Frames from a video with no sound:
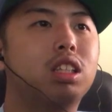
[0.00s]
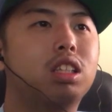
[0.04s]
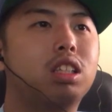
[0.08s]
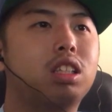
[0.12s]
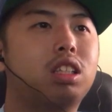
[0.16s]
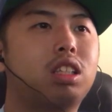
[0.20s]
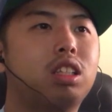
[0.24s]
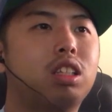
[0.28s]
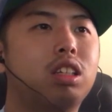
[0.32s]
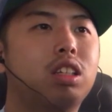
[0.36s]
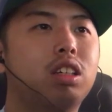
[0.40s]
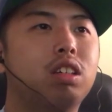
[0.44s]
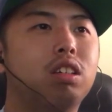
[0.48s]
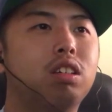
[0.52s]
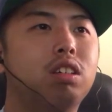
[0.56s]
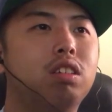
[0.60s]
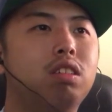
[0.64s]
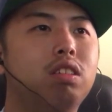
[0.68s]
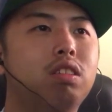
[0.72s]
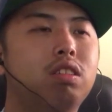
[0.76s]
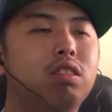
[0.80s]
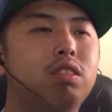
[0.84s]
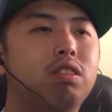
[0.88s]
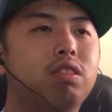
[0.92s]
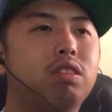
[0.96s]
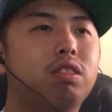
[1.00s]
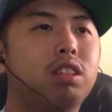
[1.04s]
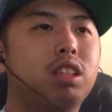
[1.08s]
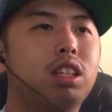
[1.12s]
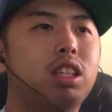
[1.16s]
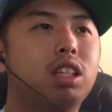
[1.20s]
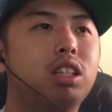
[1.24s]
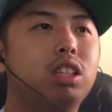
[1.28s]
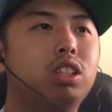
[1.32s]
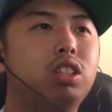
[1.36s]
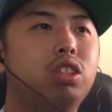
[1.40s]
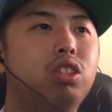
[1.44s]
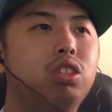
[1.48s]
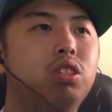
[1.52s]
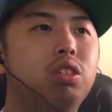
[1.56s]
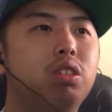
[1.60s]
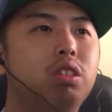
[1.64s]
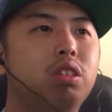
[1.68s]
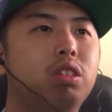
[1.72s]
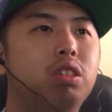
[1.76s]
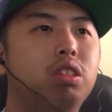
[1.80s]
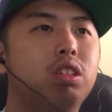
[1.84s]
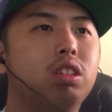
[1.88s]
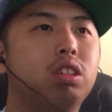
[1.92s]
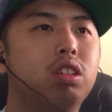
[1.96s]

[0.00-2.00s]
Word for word: So, how did you